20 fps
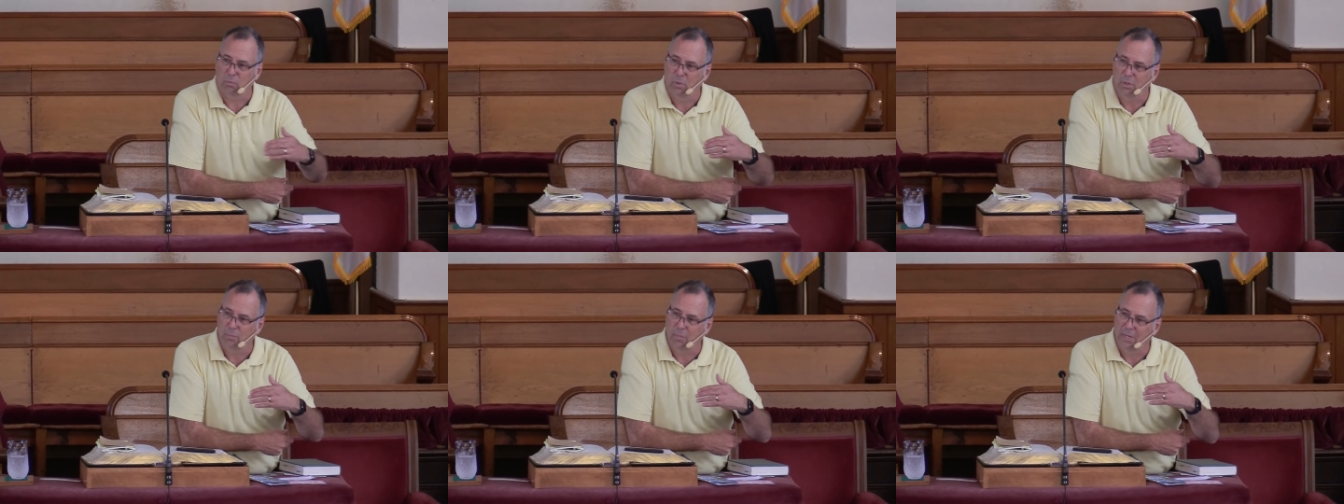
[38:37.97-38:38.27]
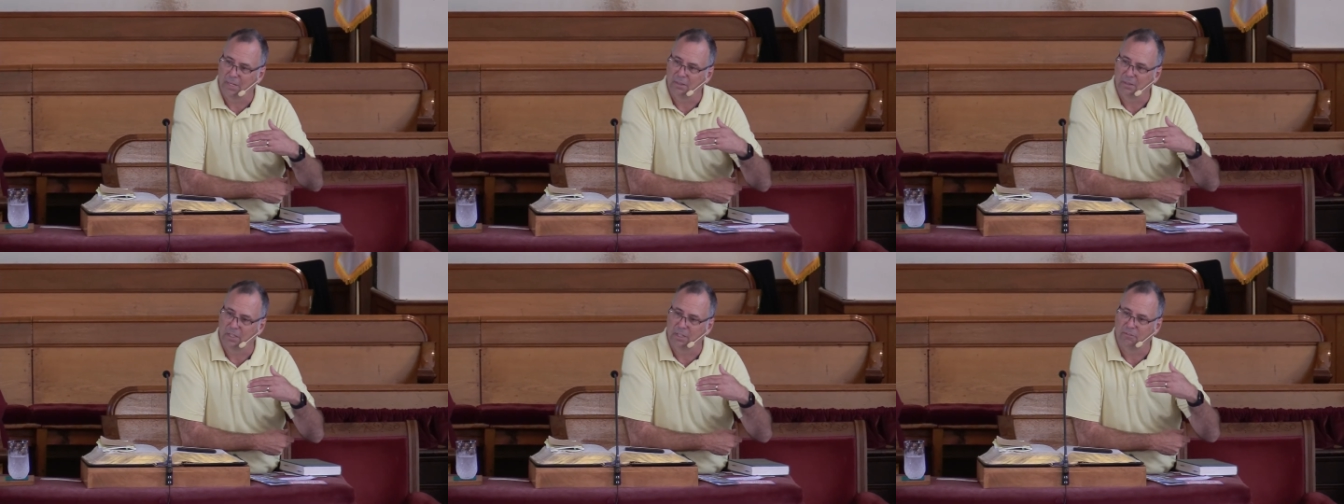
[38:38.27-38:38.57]
We
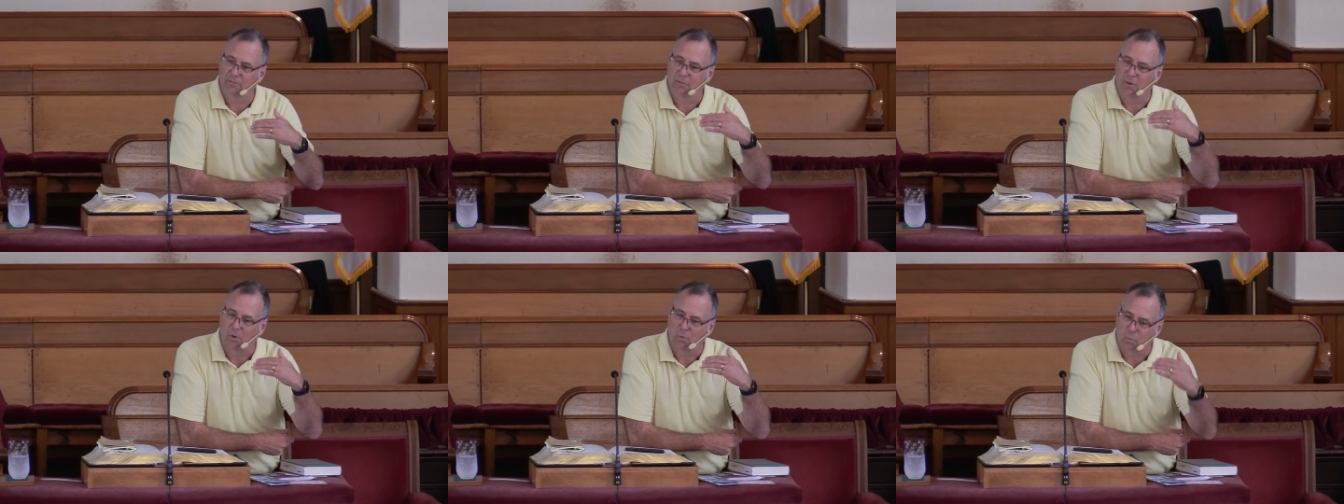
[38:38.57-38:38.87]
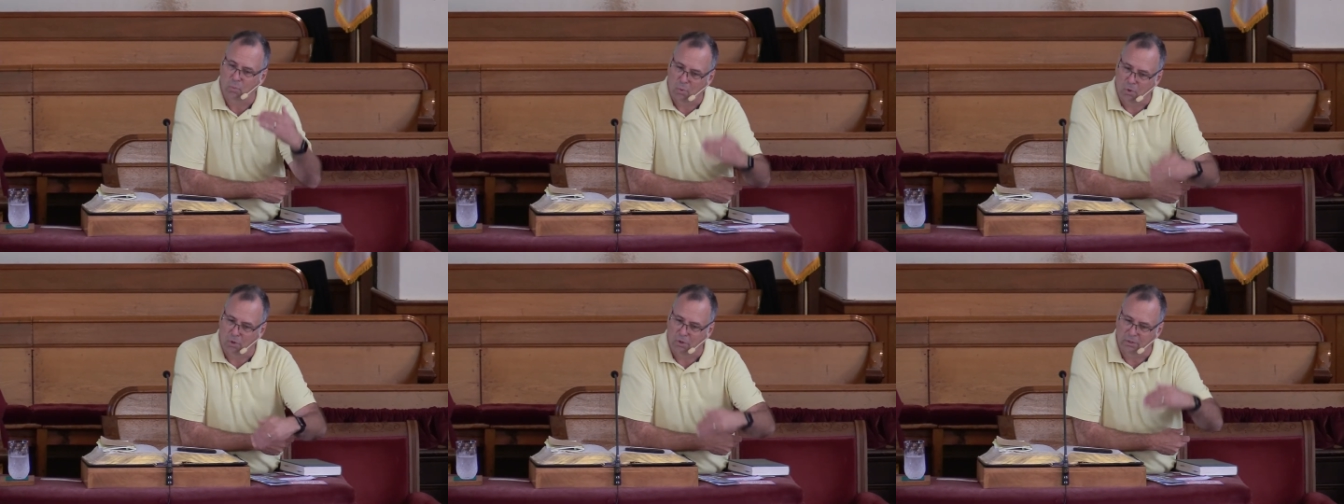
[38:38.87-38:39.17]
may live a
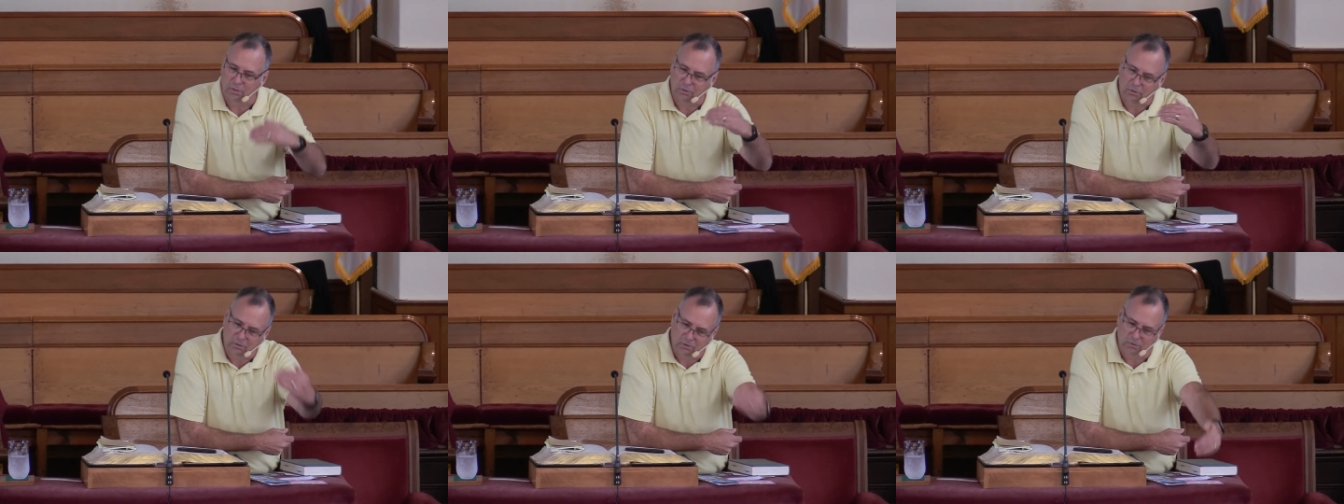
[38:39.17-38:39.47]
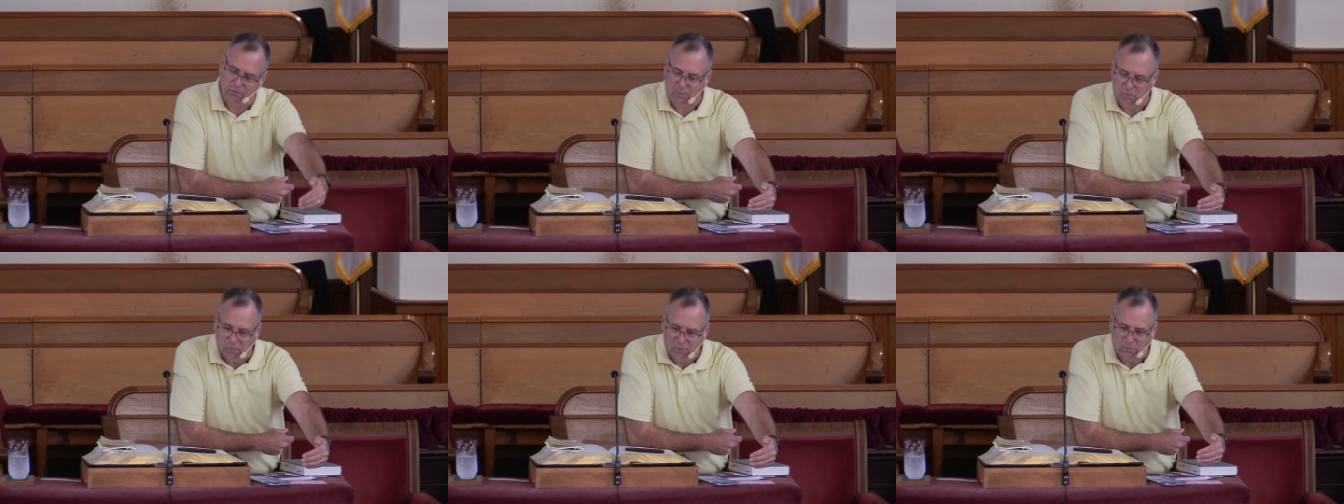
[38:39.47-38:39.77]
wrong
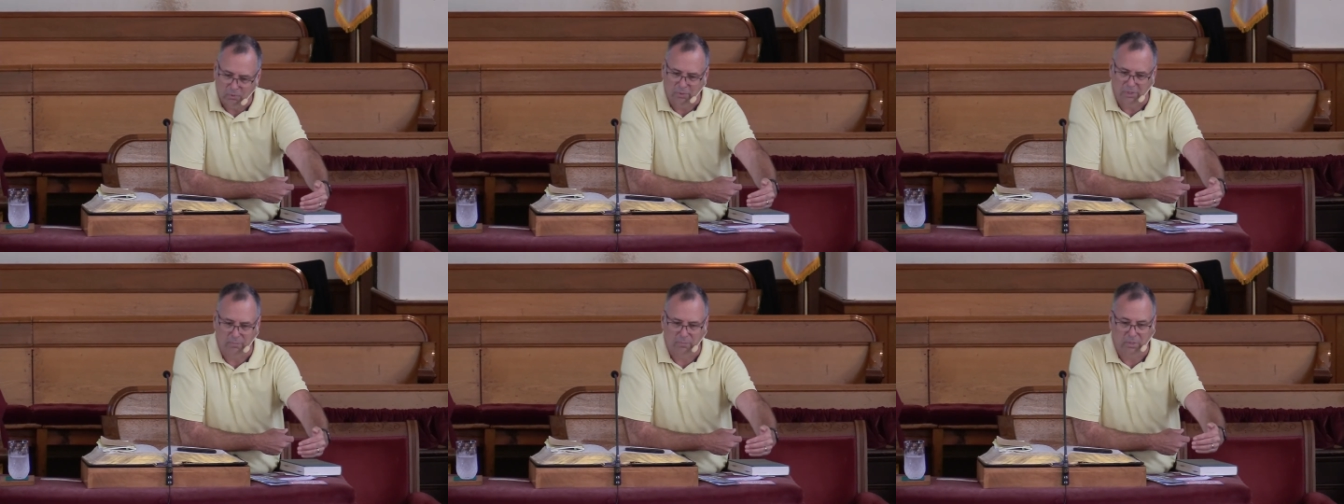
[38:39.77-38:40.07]
story.